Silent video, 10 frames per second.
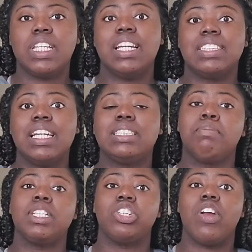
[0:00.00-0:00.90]
and I decided to
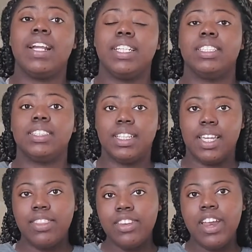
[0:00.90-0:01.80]
mesh their ideas
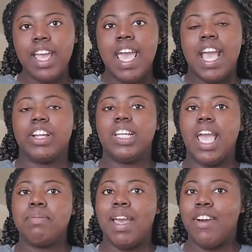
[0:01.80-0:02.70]
together and
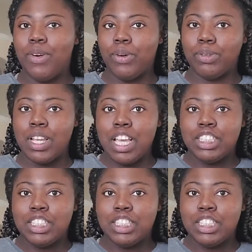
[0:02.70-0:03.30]
create my own.